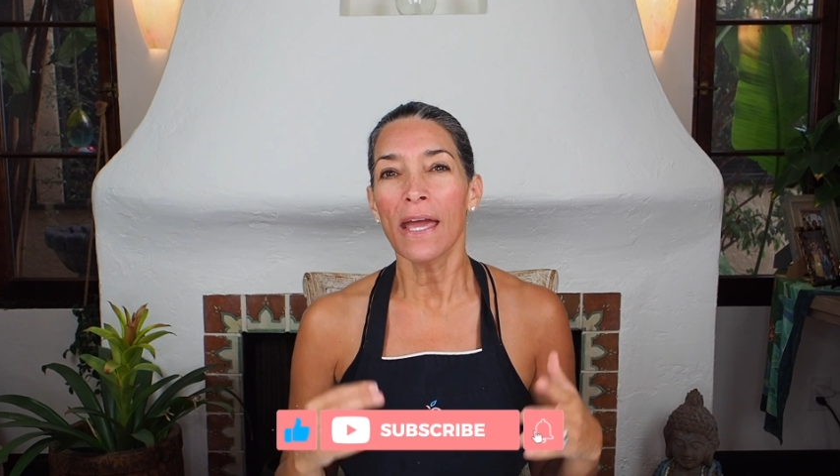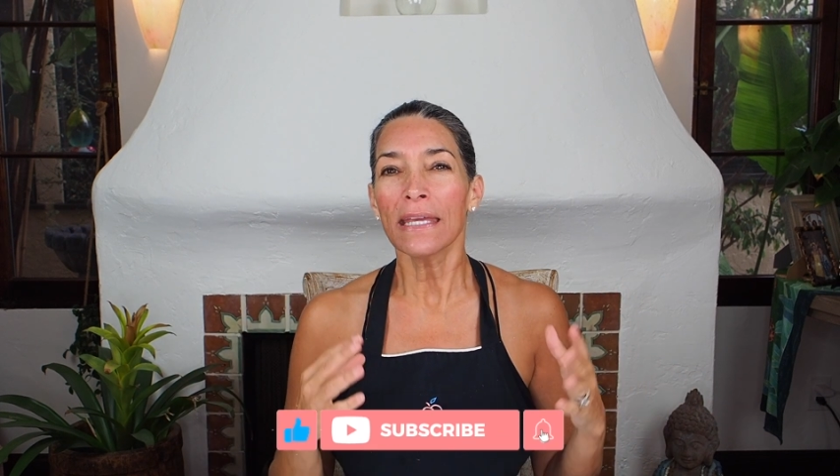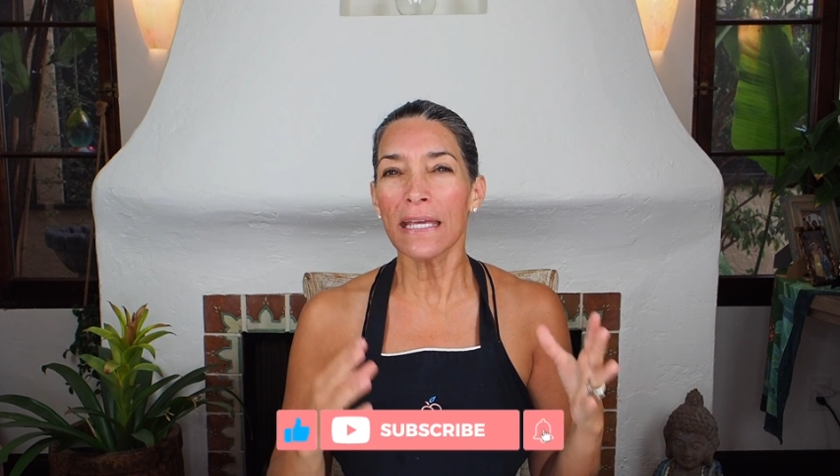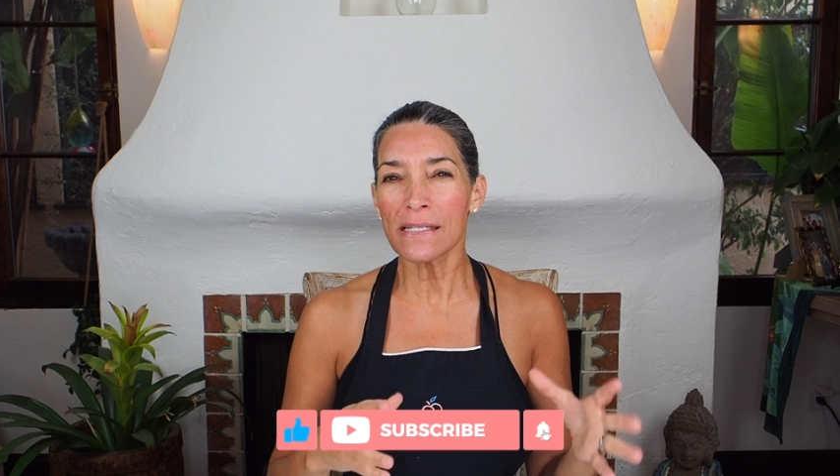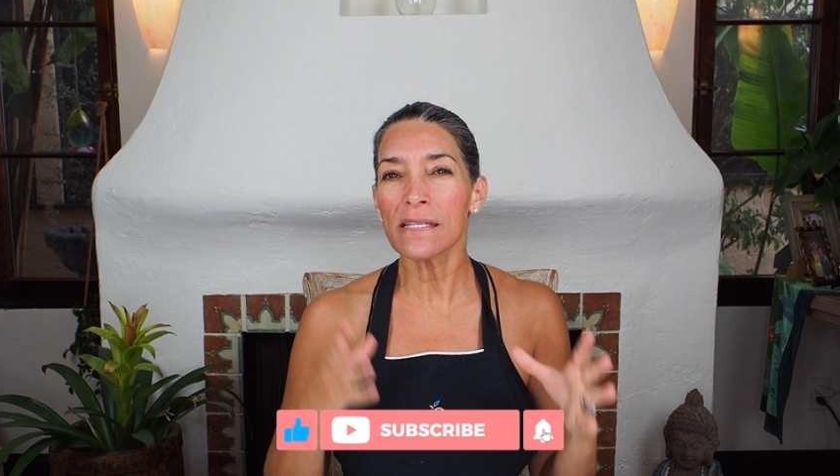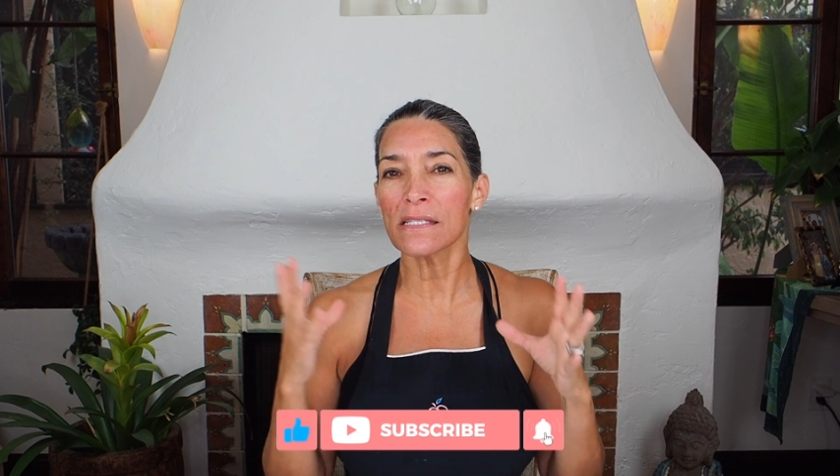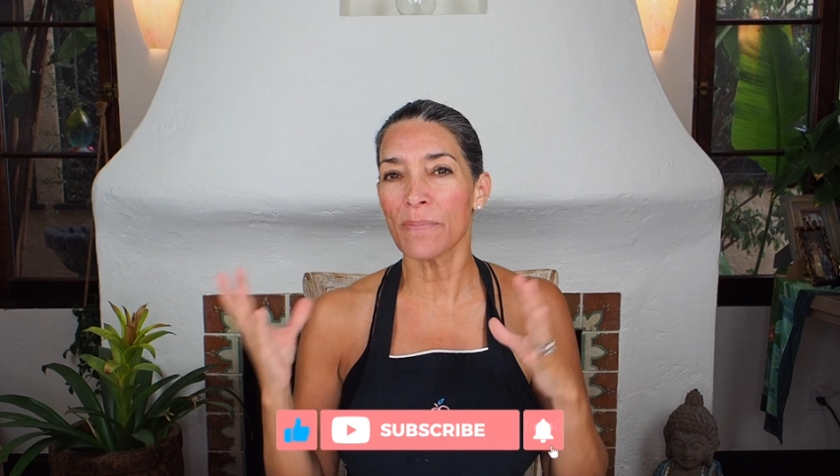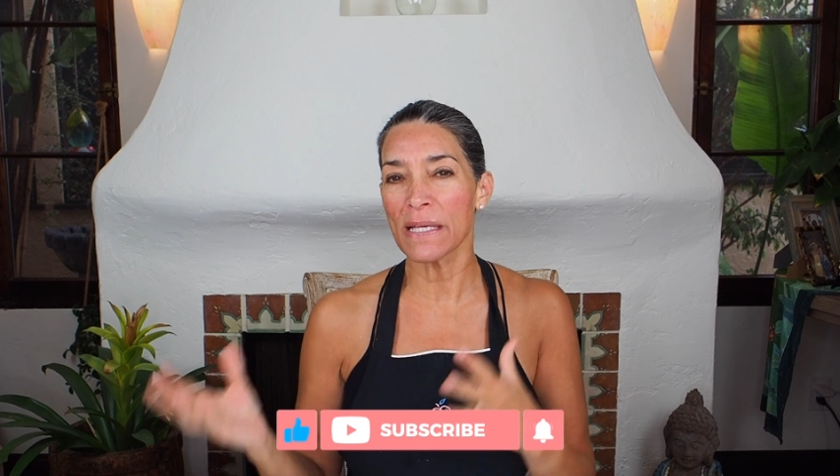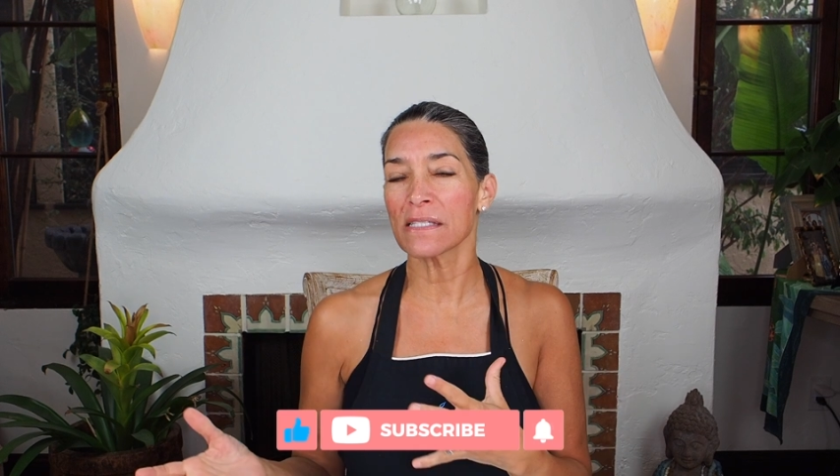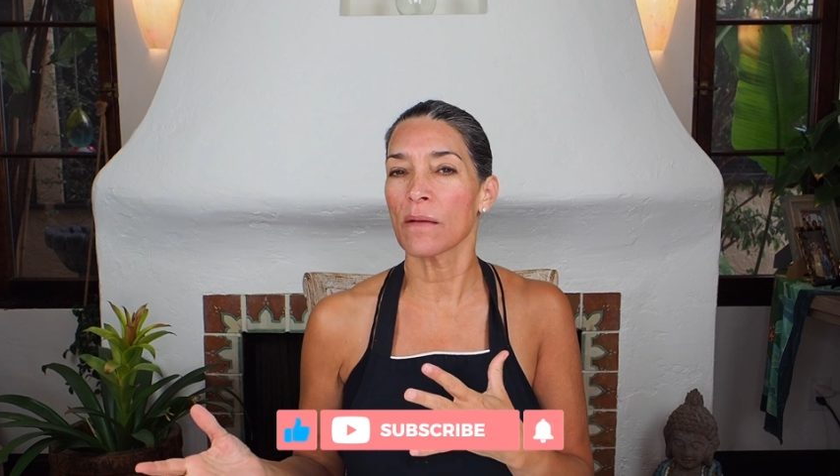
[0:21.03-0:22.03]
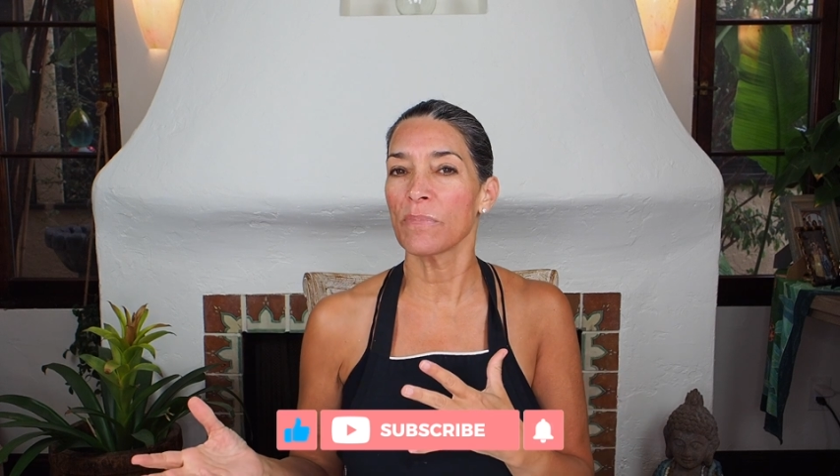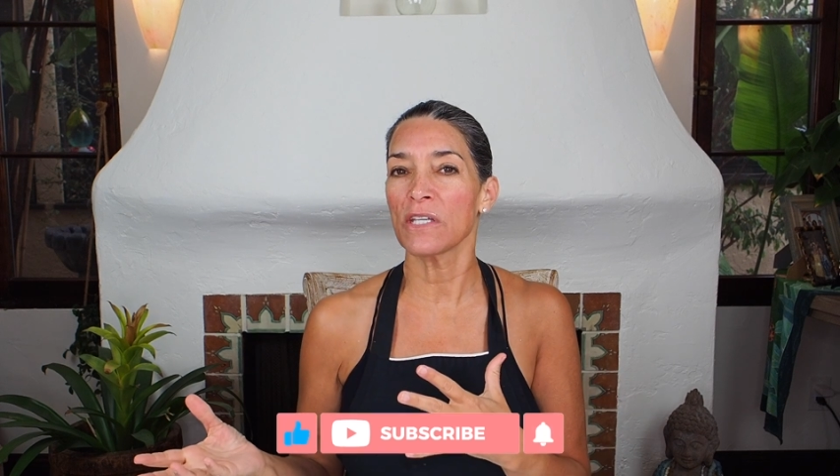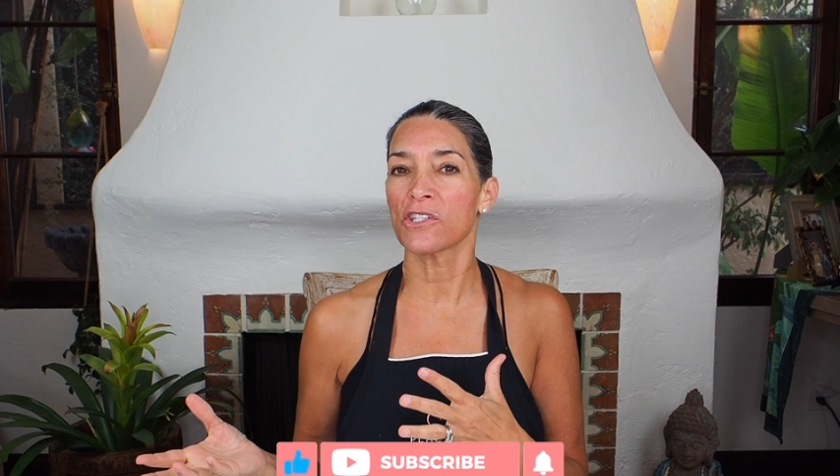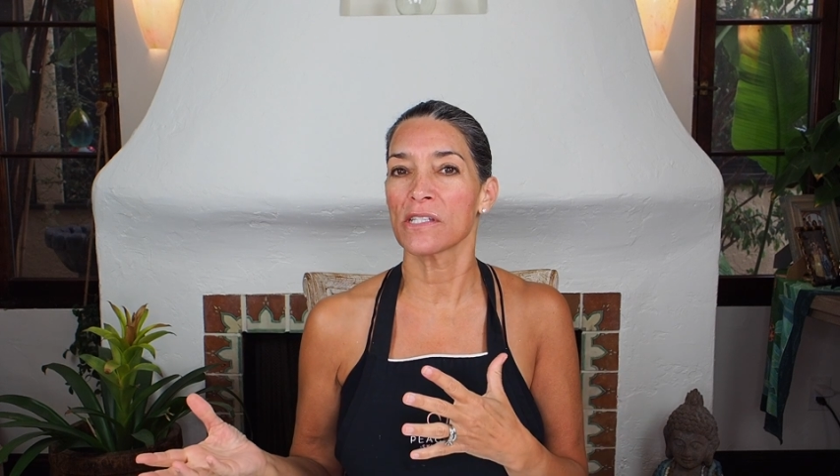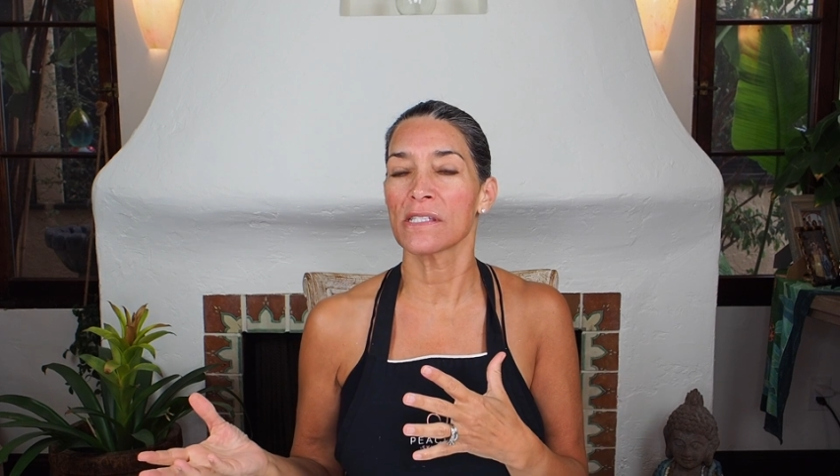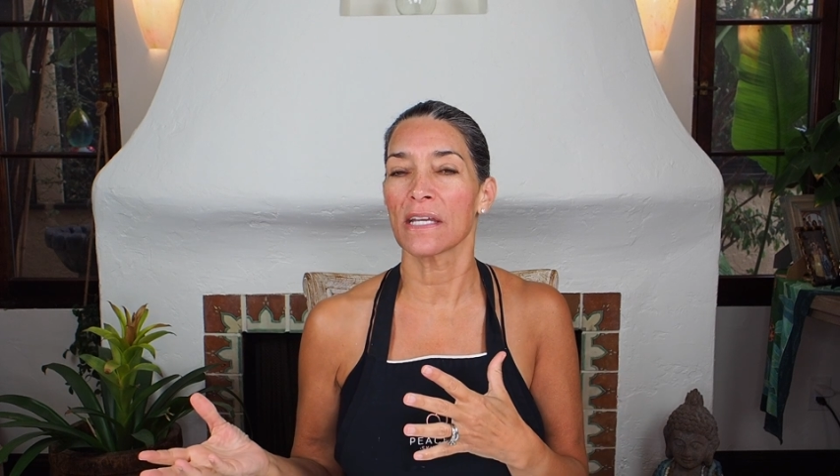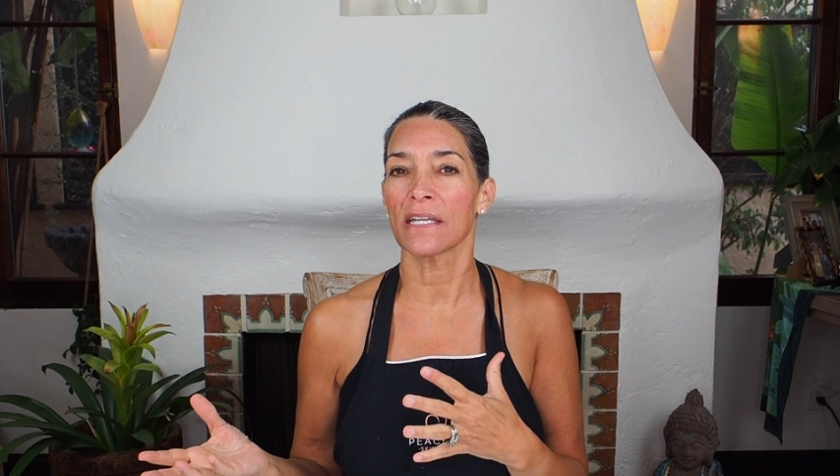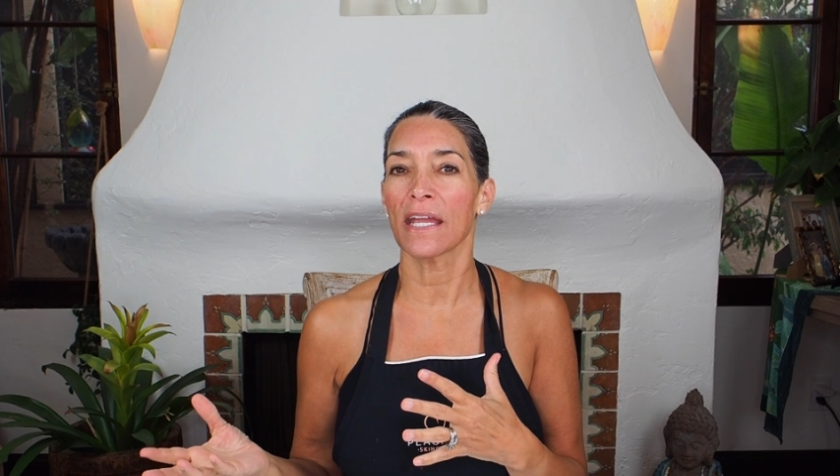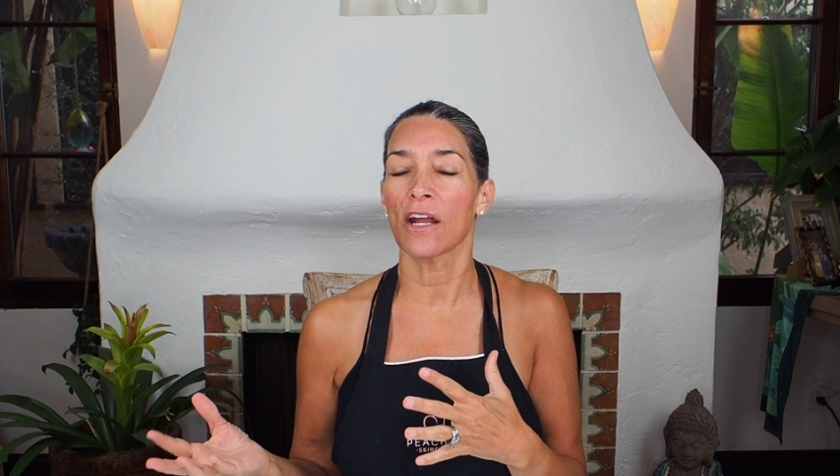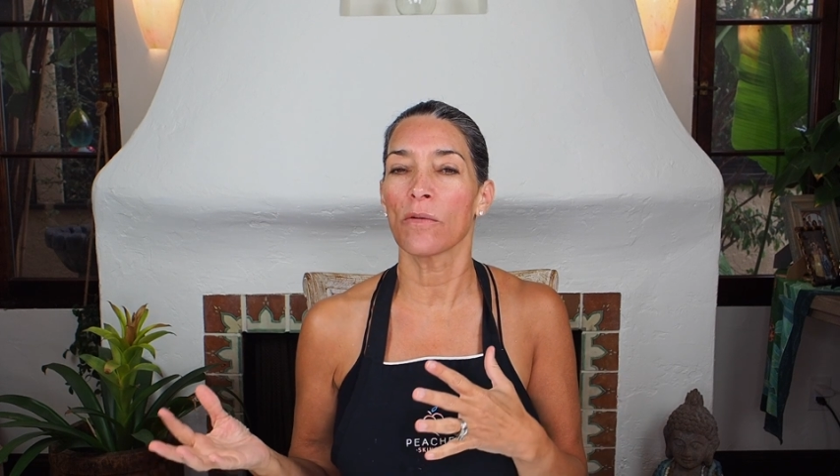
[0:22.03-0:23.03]
Yes, it's based on Peaches
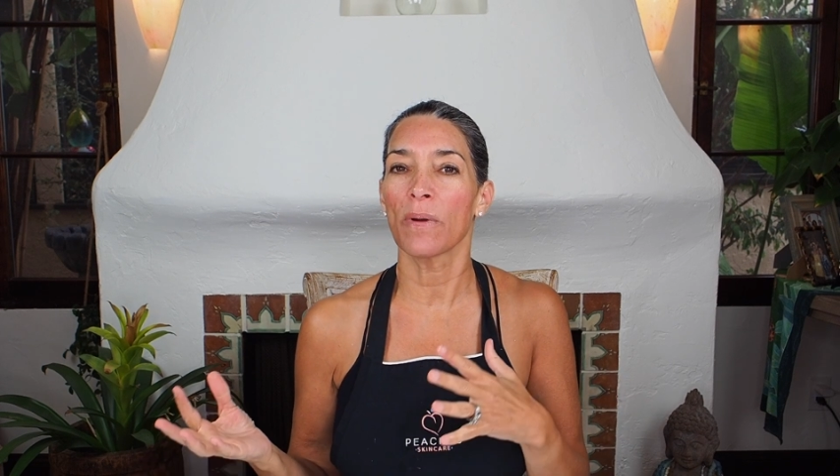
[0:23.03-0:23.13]
Skincare,